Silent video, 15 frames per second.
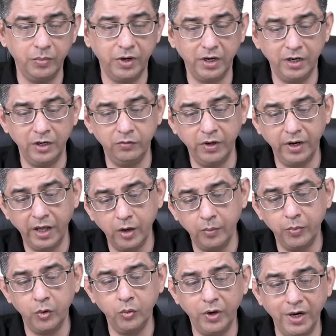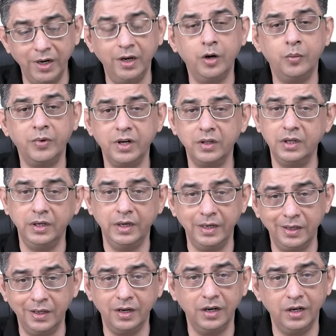but it will help you interpret the
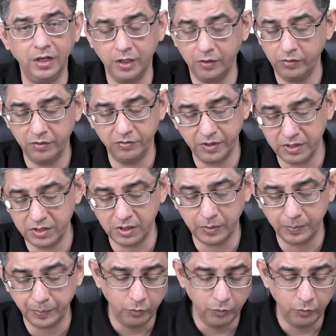data relatively faster.